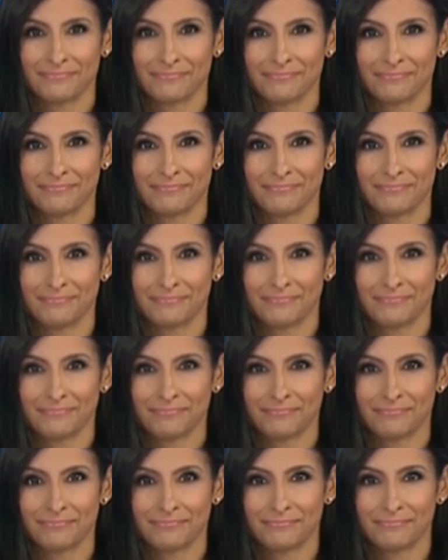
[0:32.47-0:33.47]

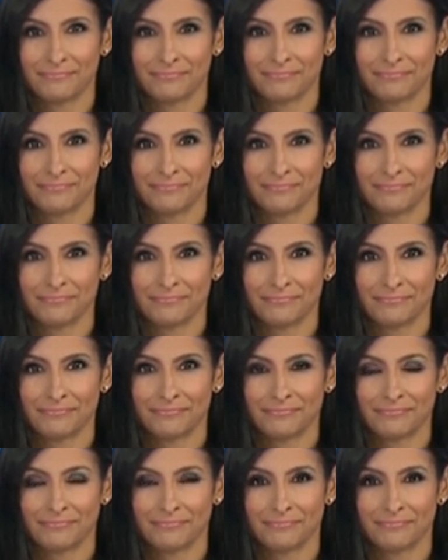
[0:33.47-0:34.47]

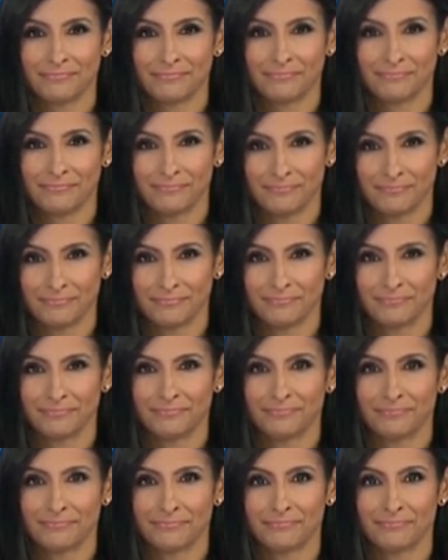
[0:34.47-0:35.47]

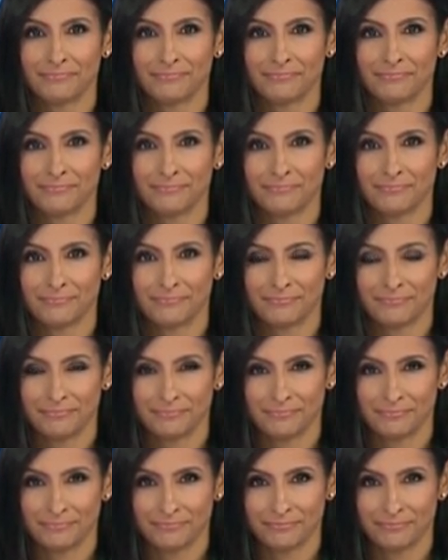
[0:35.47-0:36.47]

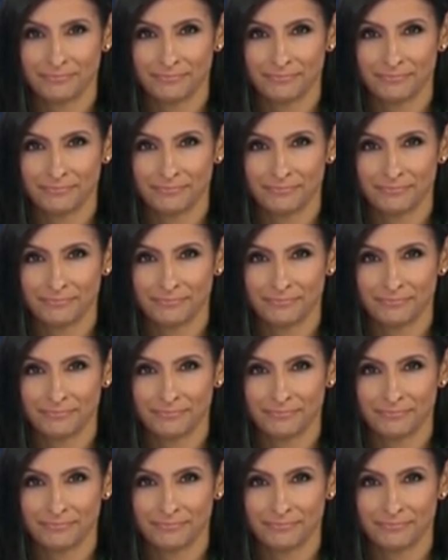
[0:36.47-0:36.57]
The person shown says nothing.